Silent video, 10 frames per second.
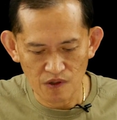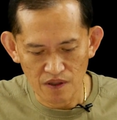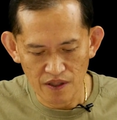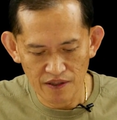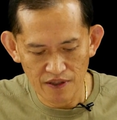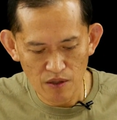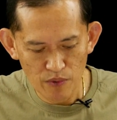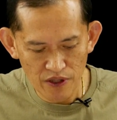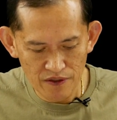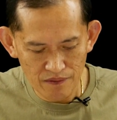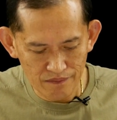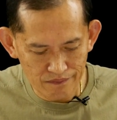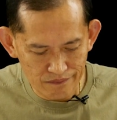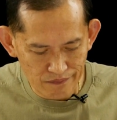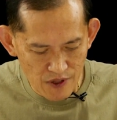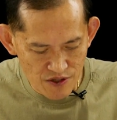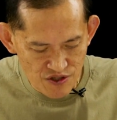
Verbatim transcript: All right, that means it's